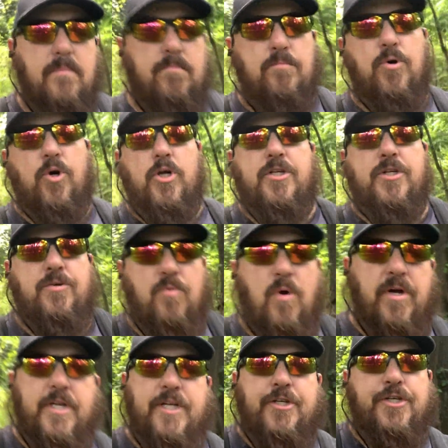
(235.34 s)
Brooks
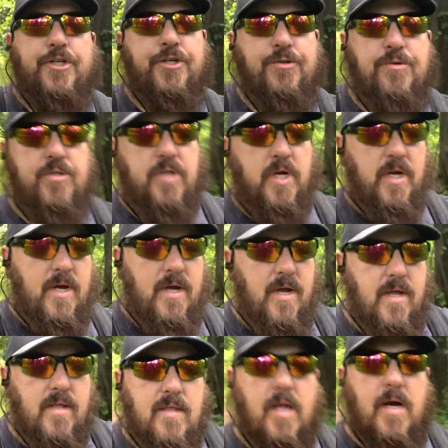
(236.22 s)
running shoes
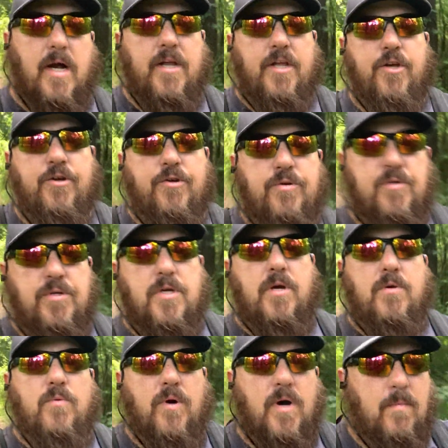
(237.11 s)
that I use
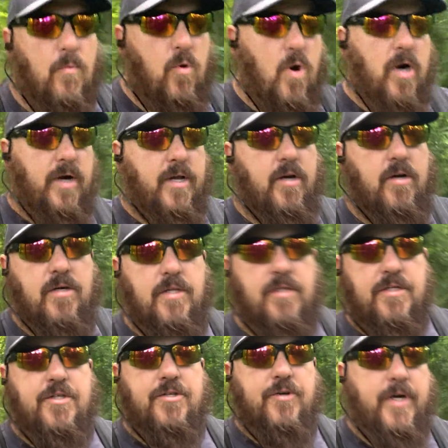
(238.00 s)
when I'm walking on
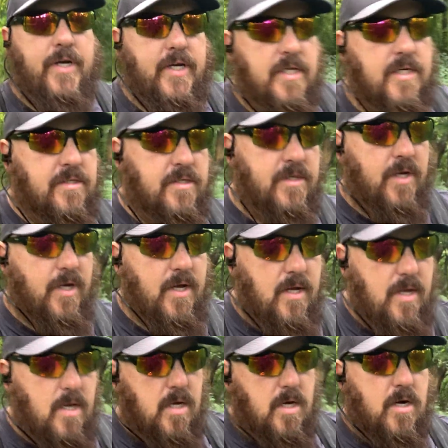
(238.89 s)
the street, because
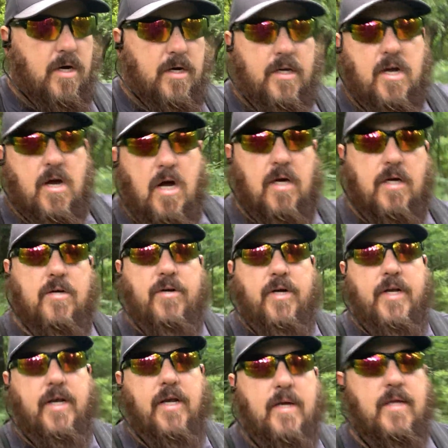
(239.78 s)
on
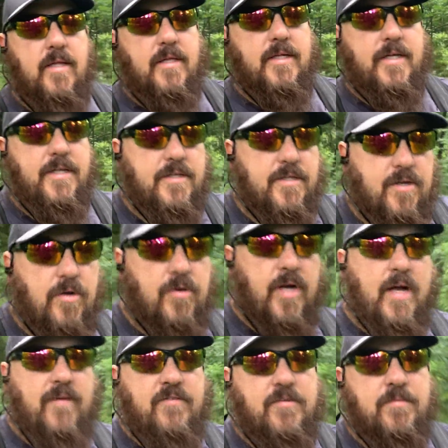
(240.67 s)
concrete these don't
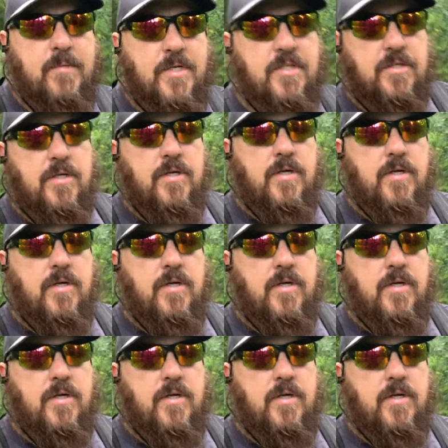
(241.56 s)
have as much